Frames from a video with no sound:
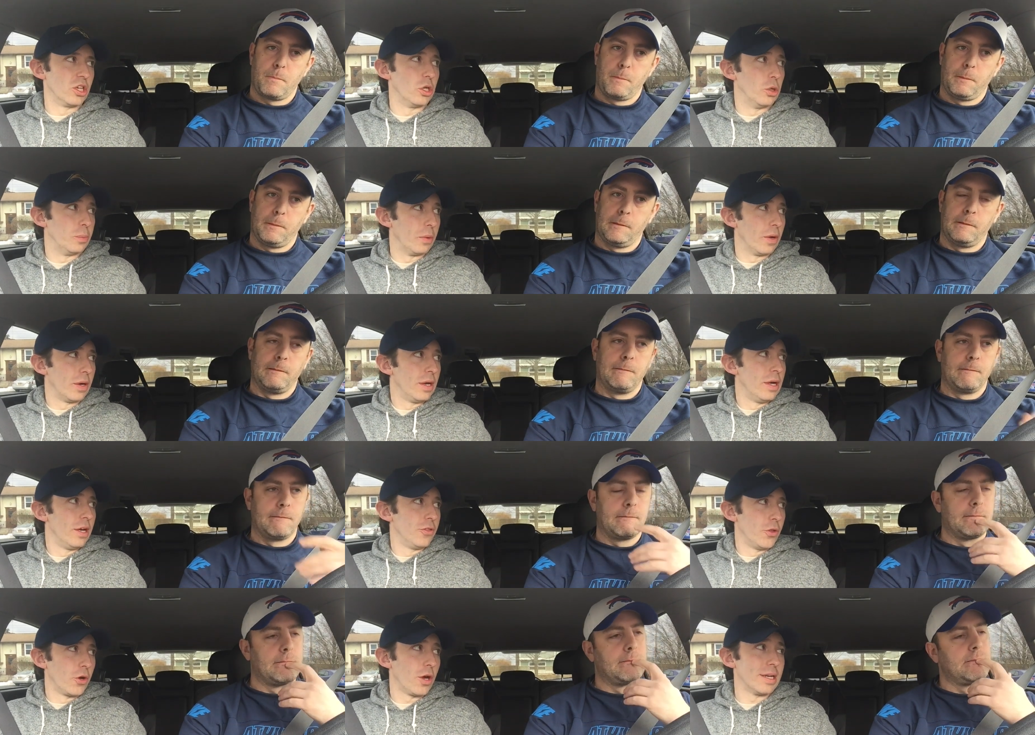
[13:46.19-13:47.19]
Speaker 1: to Cooper.
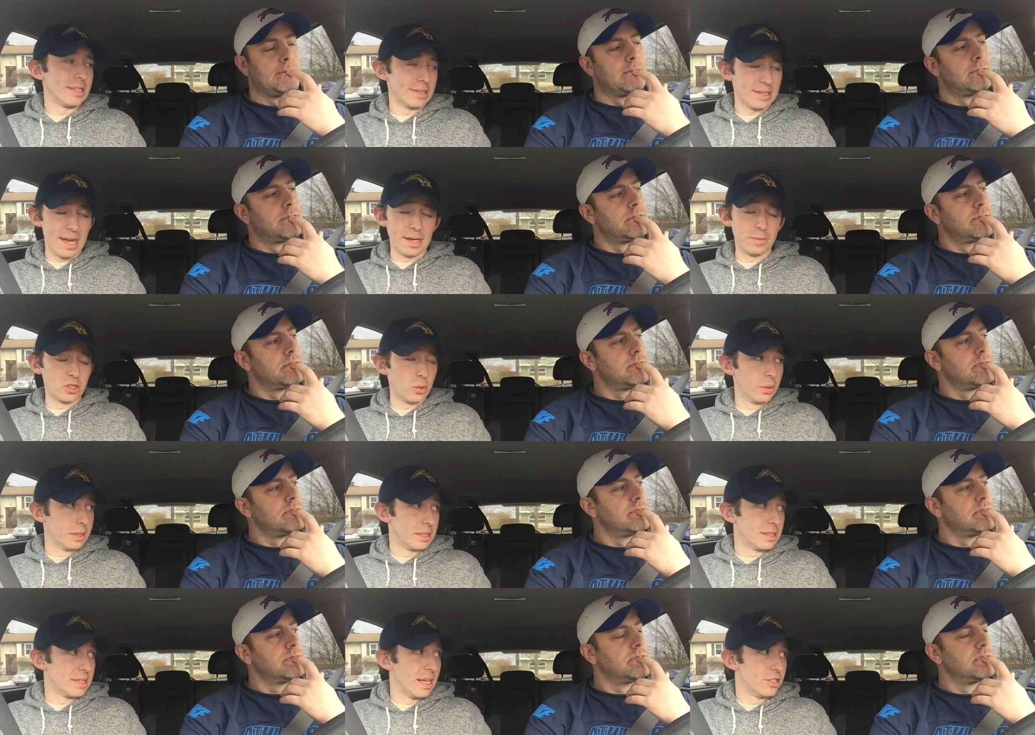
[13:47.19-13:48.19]
They're going to sign him to an
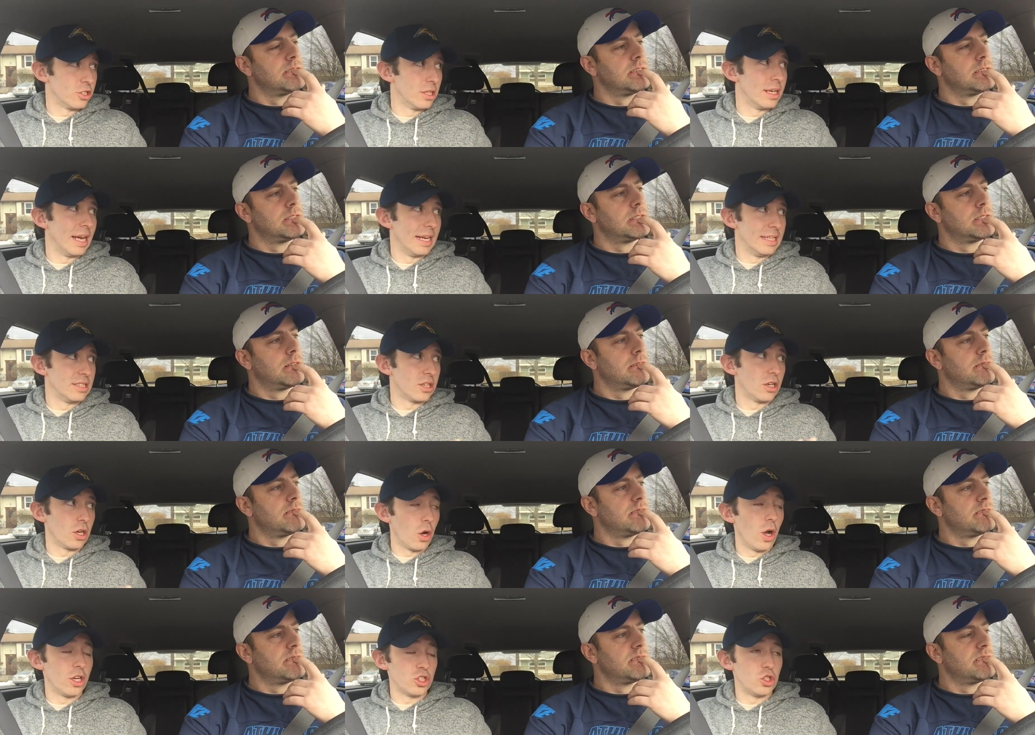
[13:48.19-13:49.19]
extension, and he's going to
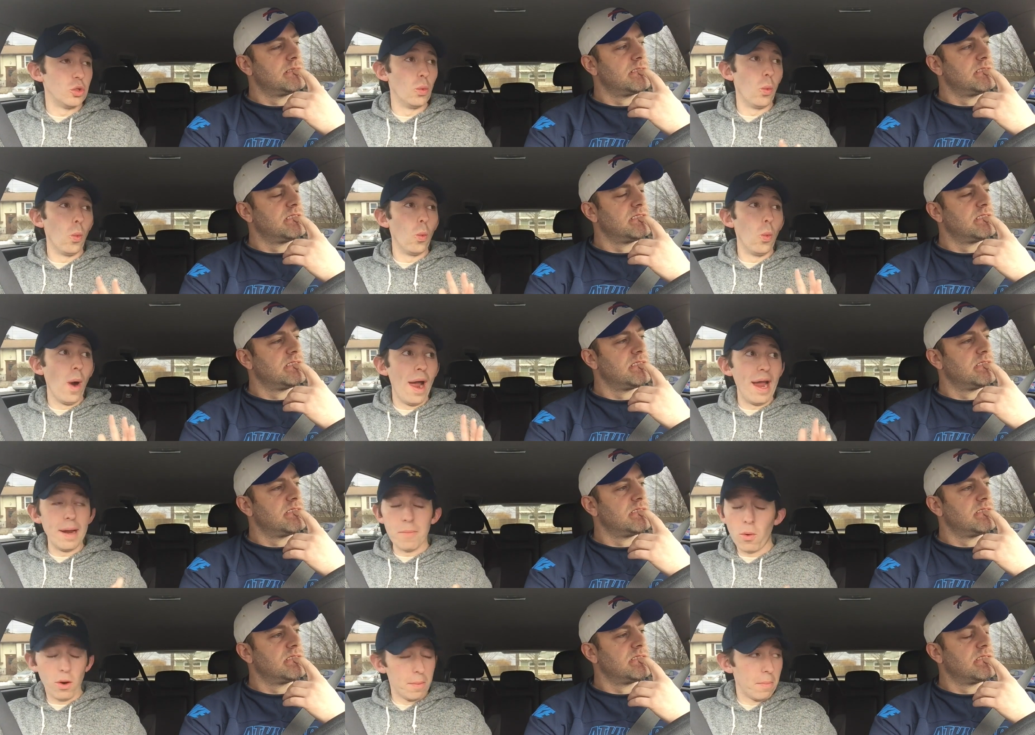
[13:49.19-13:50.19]
cost you way
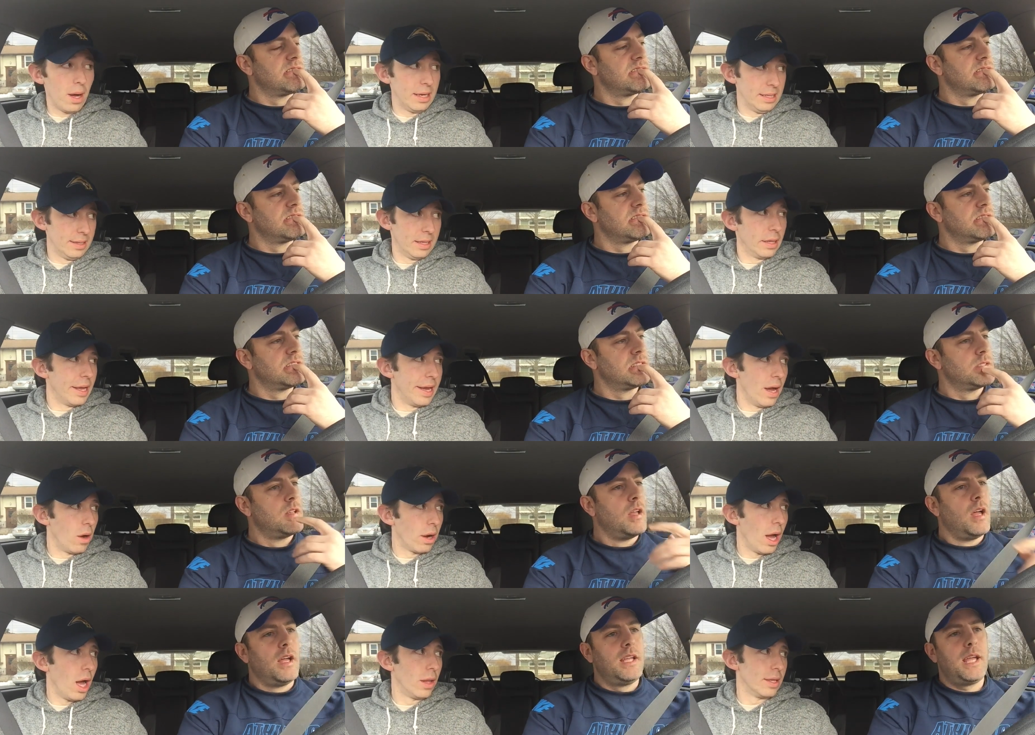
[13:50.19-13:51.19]
more money than
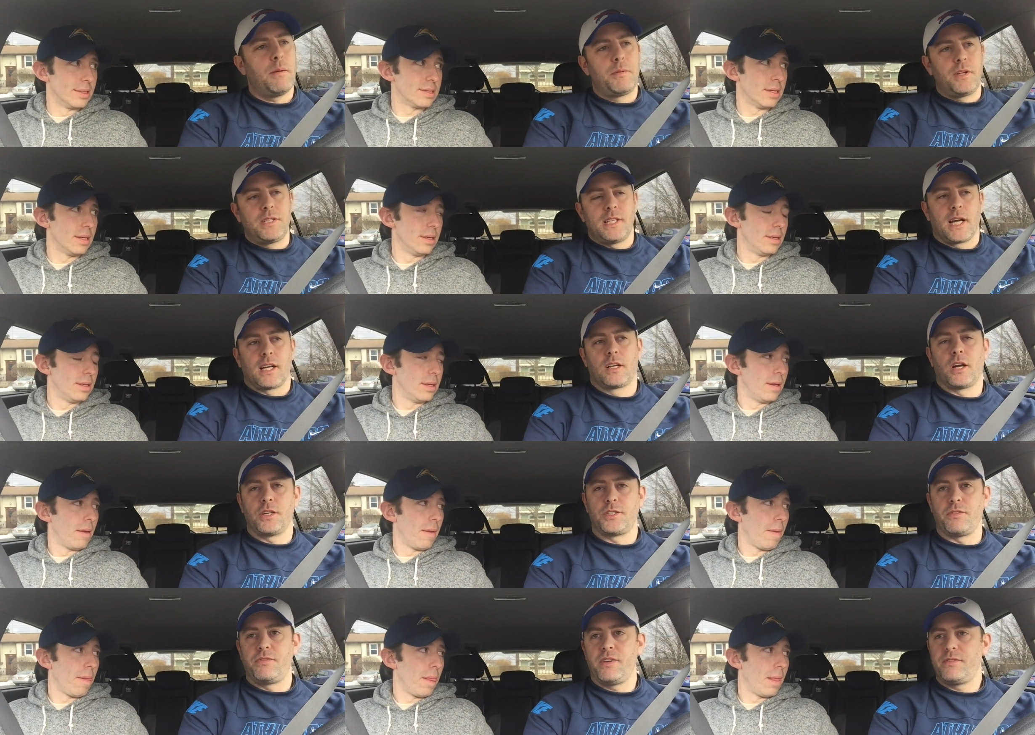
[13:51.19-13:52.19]
La'el Collins. Yeah, but he's not going to
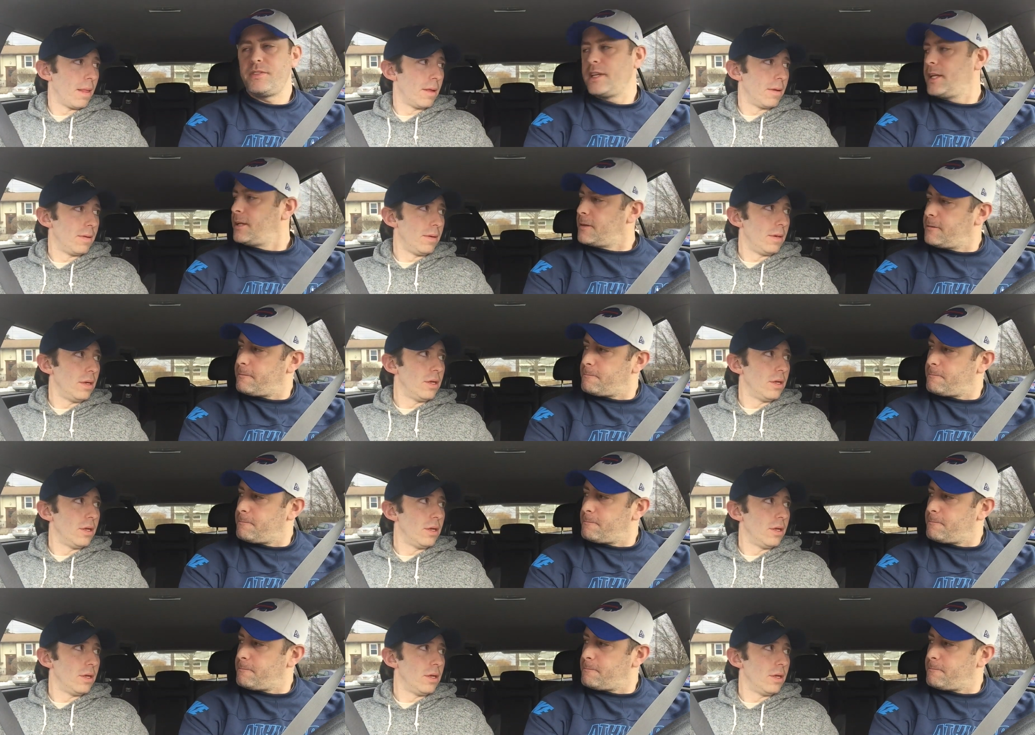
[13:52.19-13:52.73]
cost you fifty.